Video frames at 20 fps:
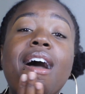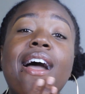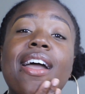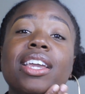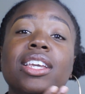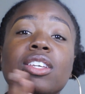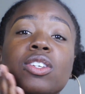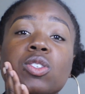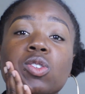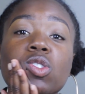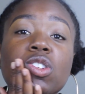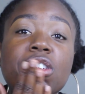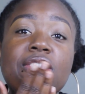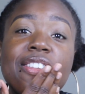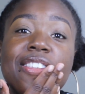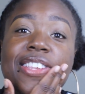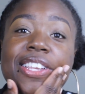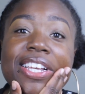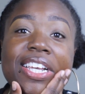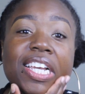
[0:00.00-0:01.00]
I
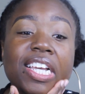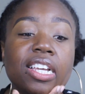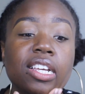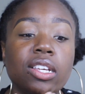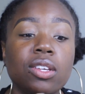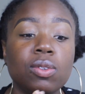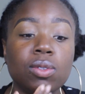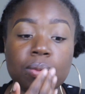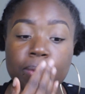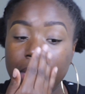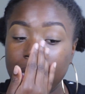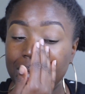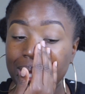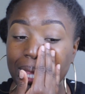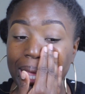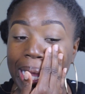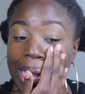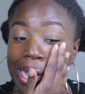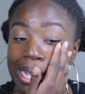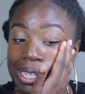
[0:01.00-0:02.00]
usually use my
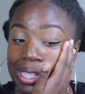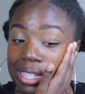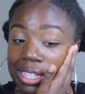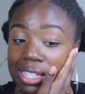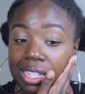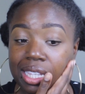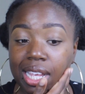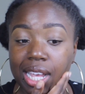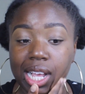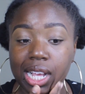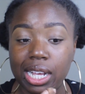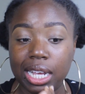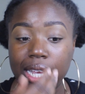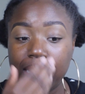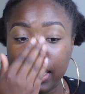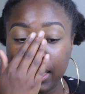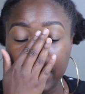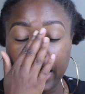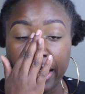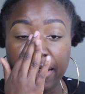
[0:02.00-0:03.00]
lights
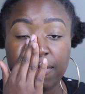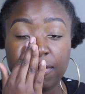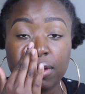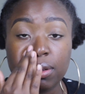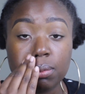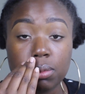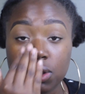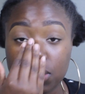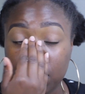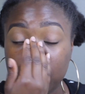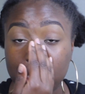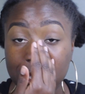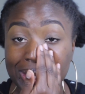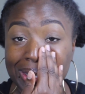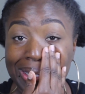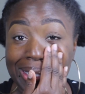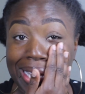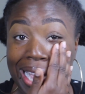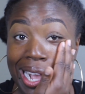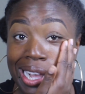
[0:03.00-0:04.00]
and I film during
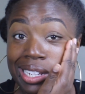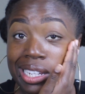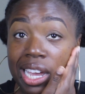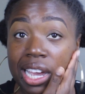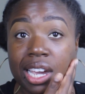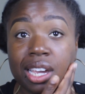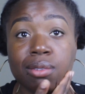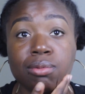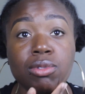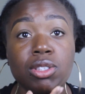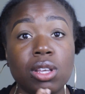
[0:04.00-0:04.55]
the daytime,